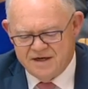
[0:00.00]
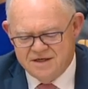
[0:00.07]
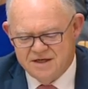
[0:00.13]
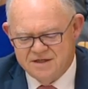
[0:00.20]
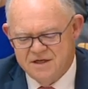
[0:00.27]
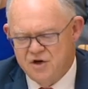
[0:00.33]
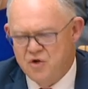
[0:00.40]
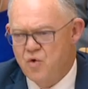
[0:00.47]

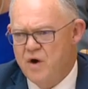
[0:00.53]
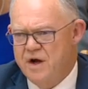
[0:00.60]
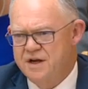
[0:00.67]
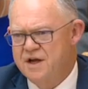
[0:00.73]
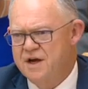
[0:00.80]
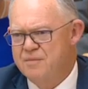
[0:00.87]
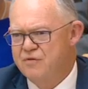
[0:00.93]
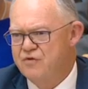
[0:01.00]
doesn't
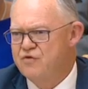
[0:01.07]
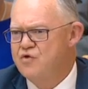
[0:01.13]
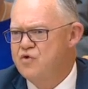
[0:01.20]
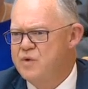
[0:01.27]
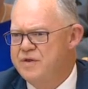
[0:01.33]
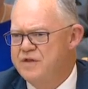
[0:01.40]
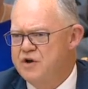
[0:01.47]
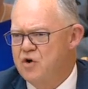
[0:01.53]
quite come
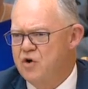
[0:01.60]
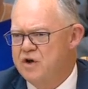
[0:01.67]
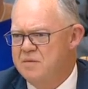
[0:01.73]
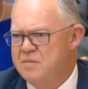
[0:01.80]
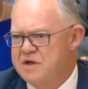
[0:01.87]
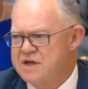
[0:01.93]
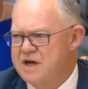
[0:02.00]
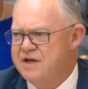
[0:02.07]
through in the
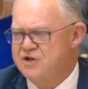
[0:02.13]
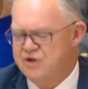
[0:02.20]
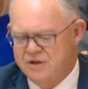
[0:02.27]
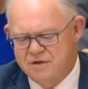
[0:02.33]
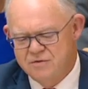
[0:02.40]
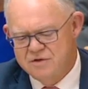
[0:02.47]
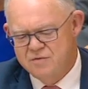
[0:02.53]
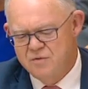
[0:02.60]

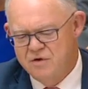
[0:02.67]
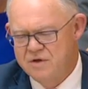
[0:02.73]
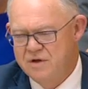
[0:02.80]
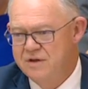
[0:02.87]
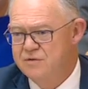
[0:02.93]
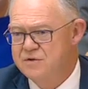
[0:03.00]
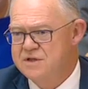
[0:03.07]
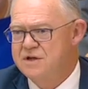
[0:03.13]
documentation. There is
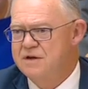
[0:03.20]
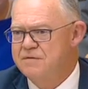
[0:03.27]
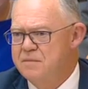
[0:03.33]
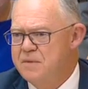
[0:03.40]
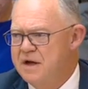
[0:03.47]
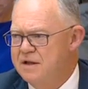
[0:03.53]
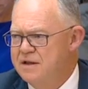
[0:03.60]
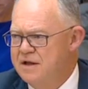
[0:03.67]
stuff
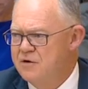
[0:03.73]
about